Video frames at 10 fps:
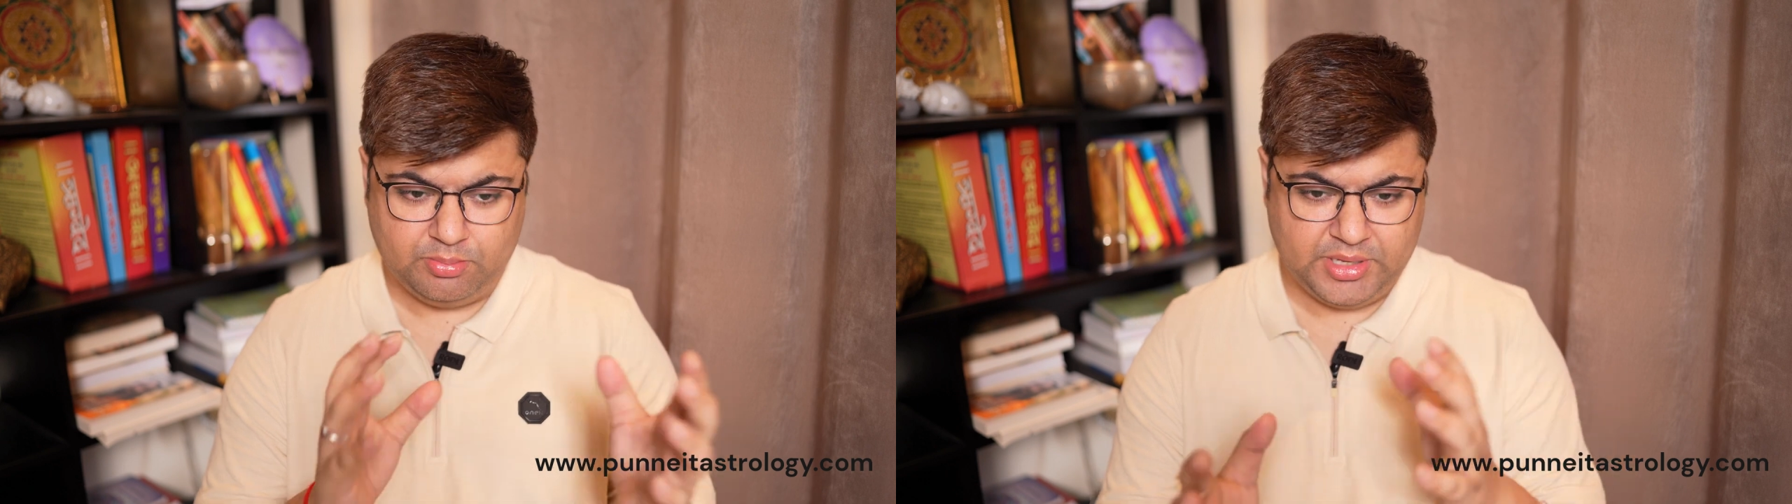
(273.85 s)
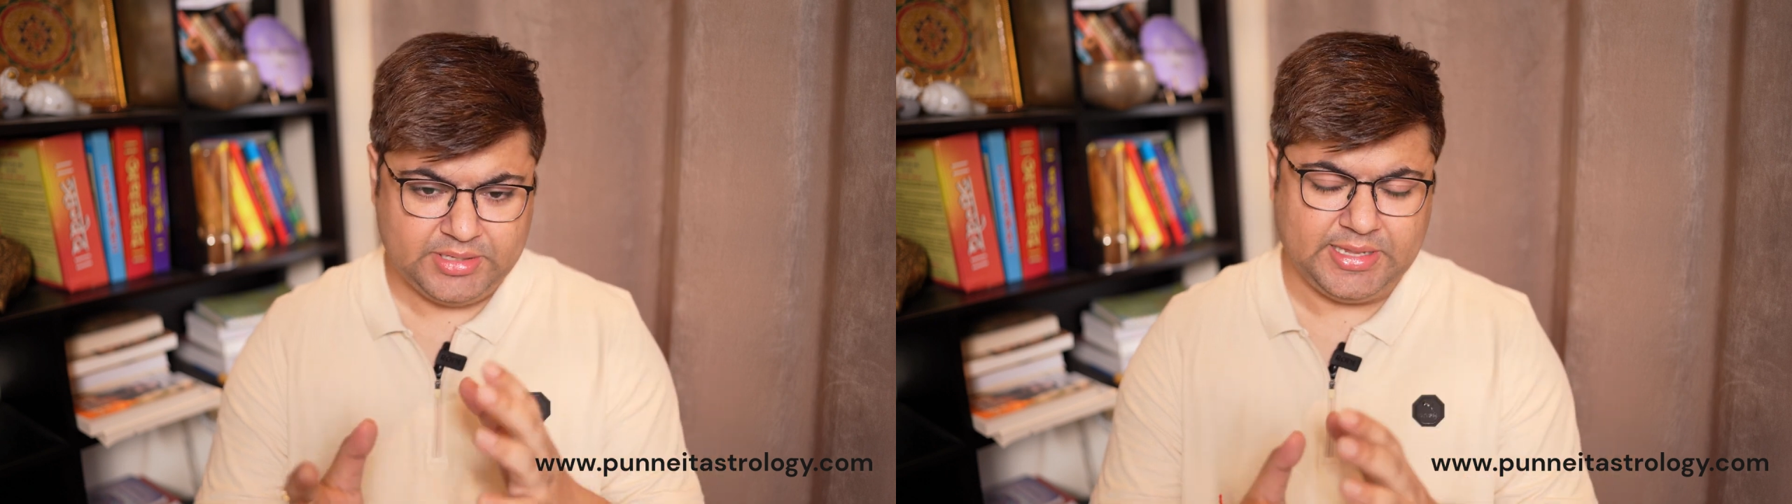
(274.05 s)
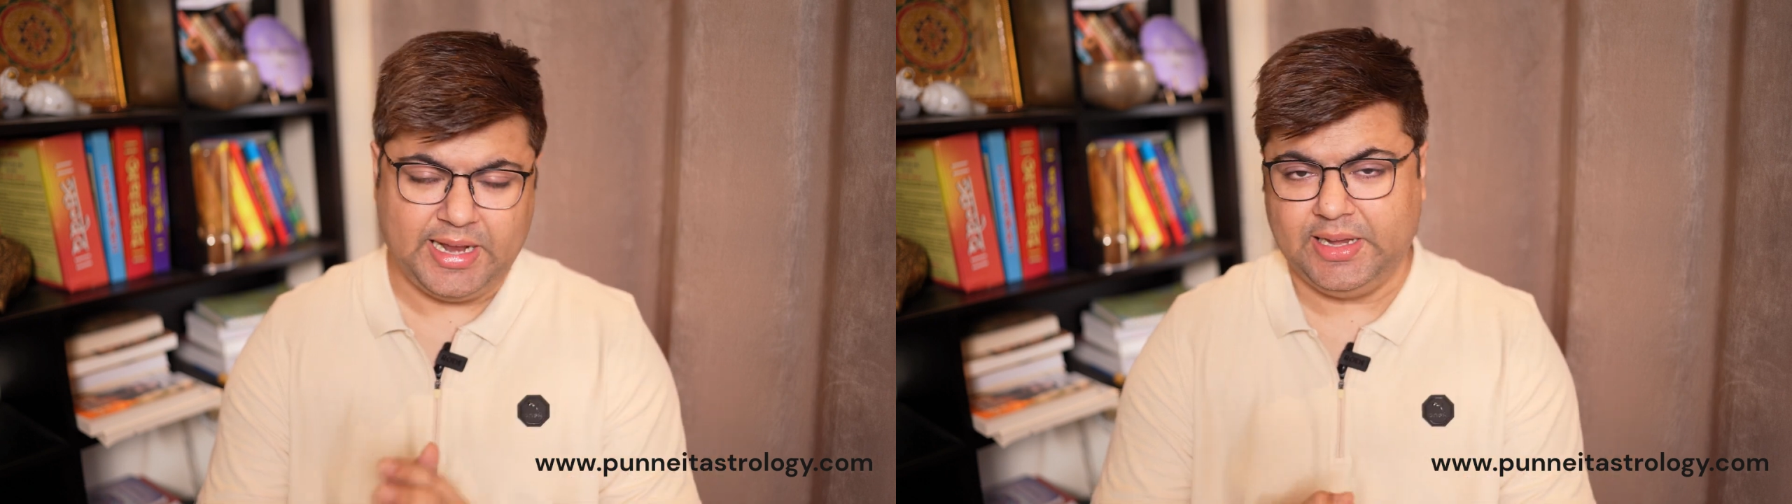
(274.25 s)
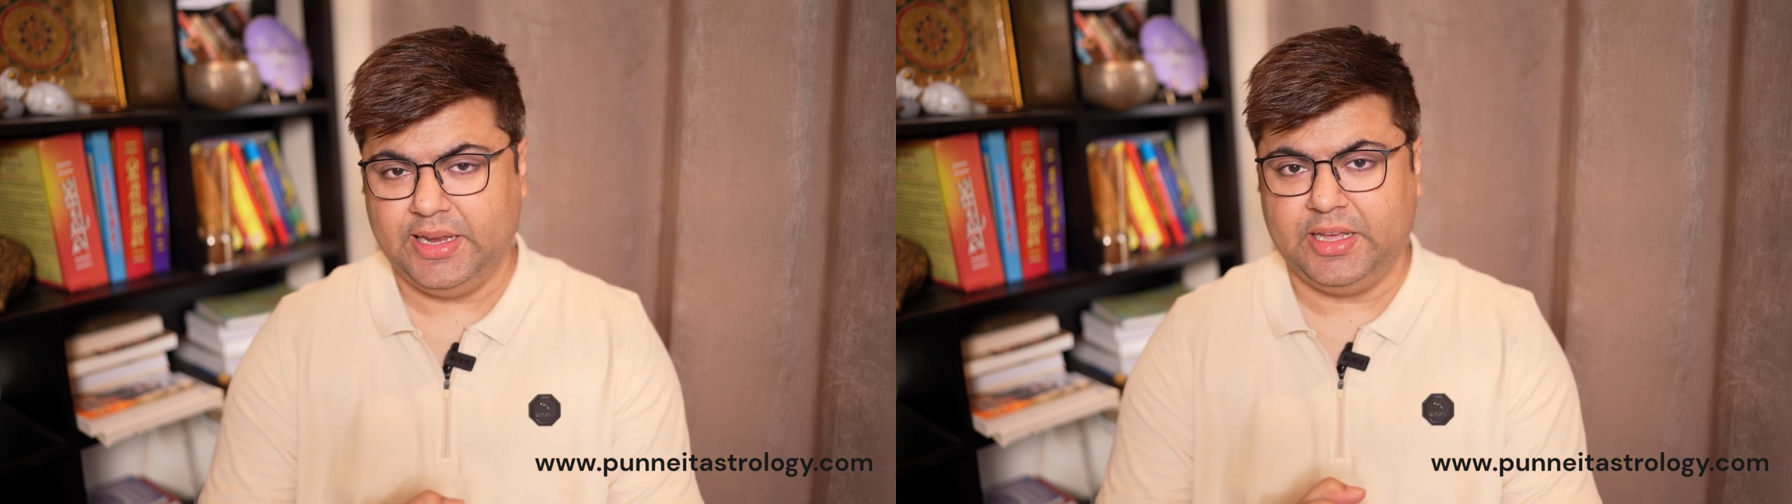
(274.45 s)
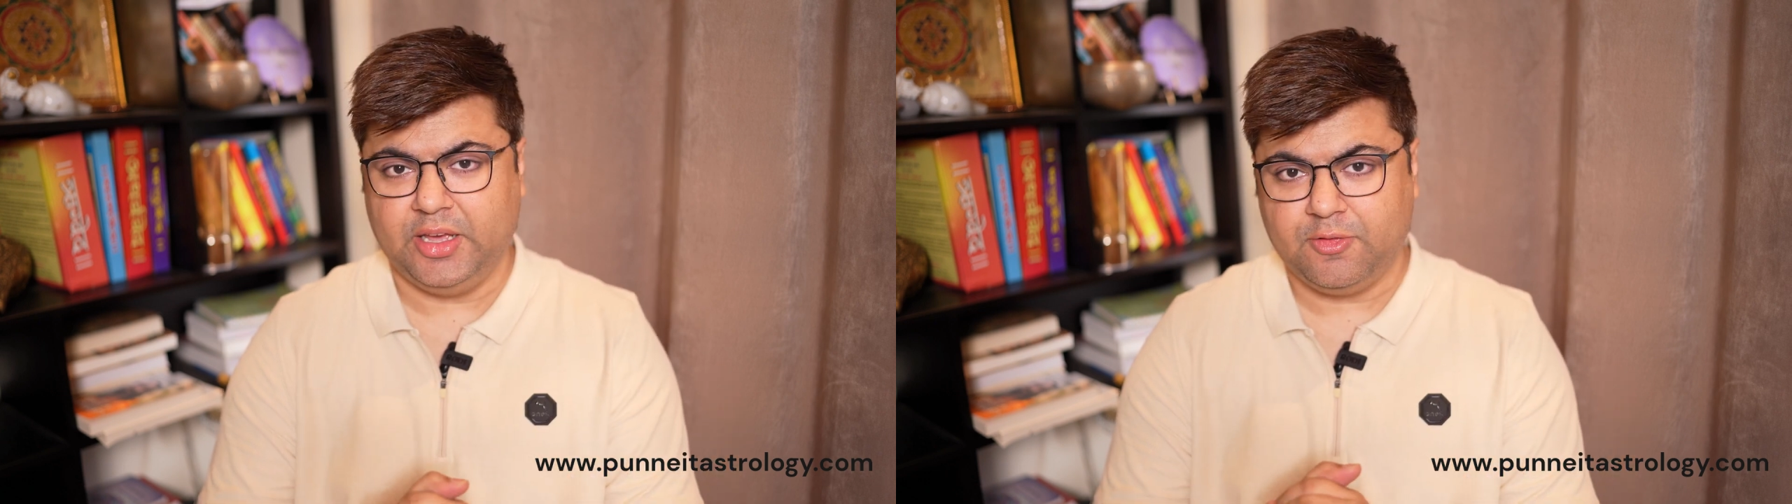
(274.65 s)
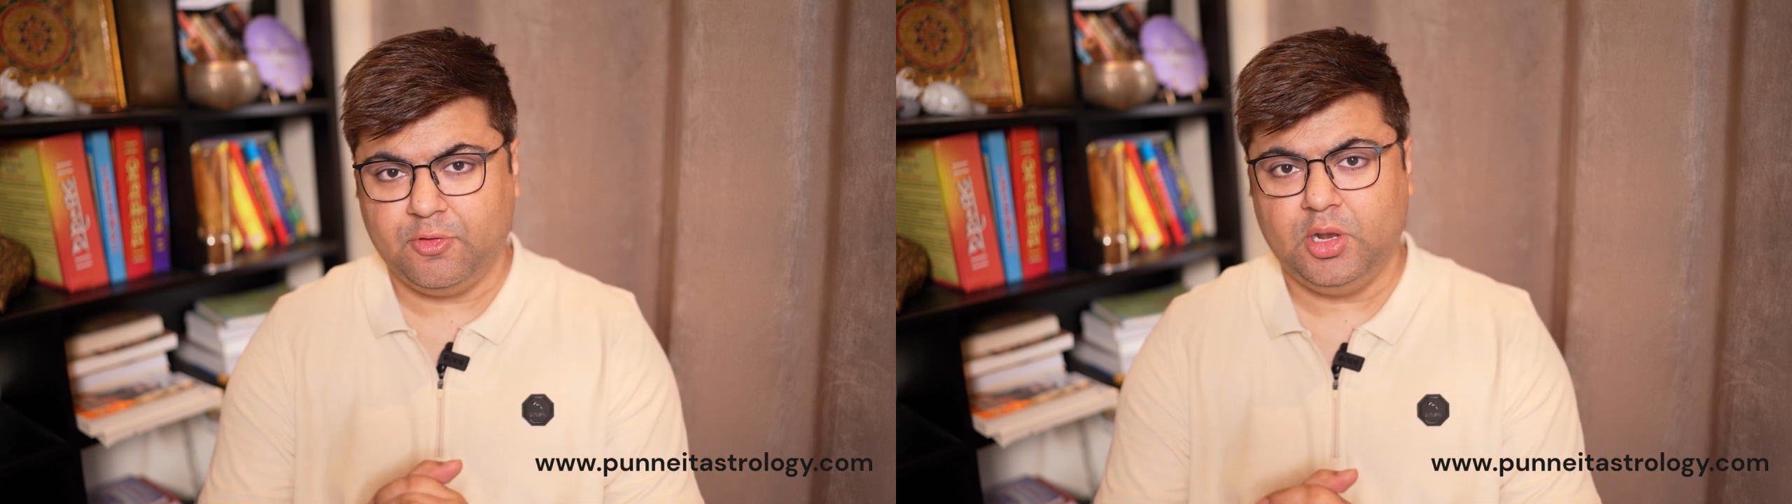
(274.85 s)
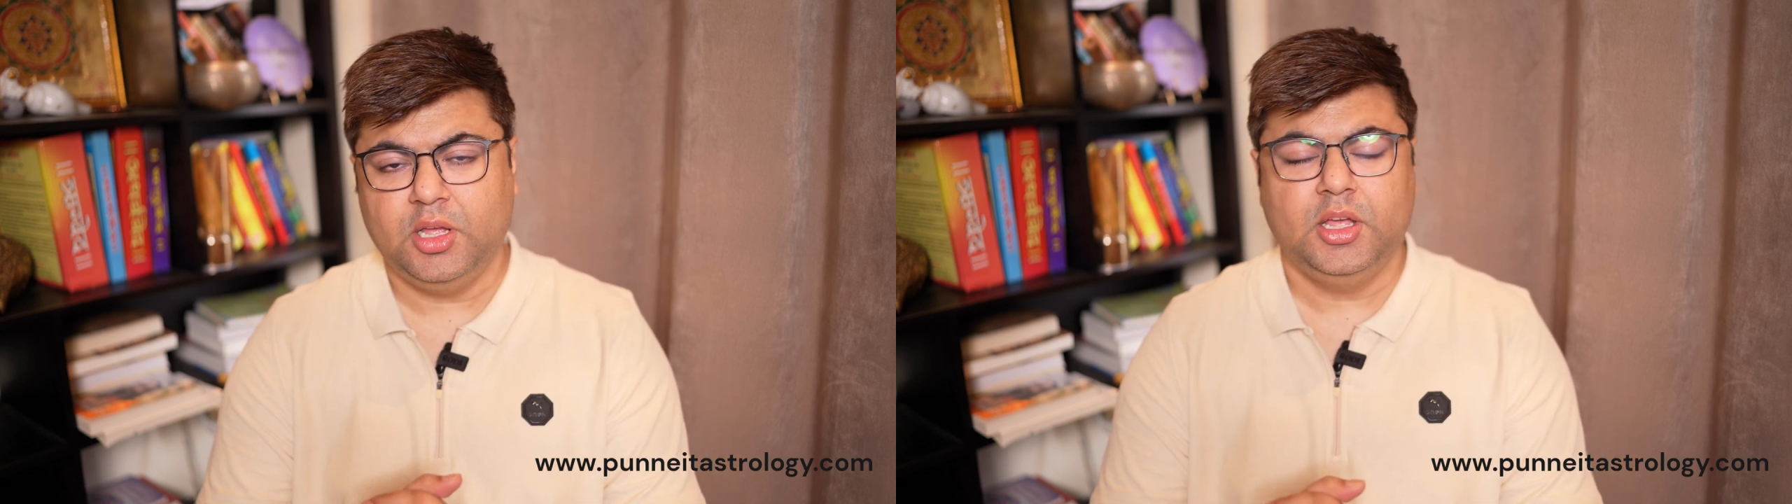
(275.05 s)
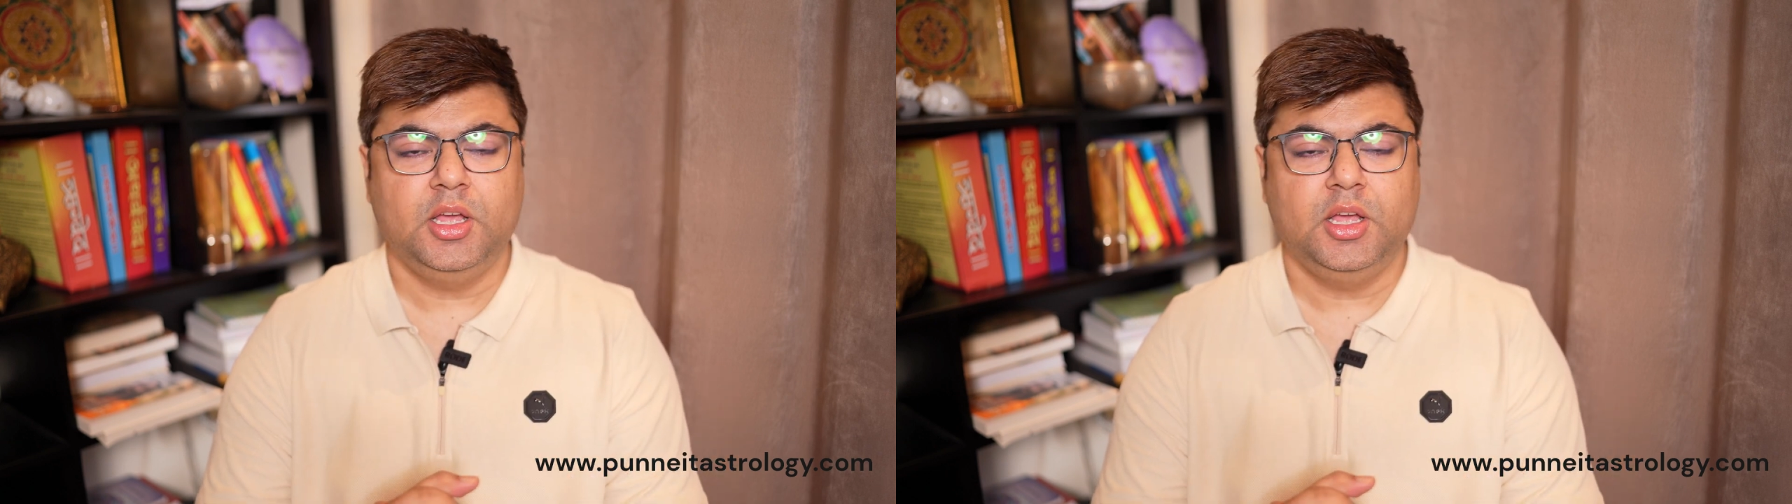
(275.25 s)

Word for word: be slightly careful.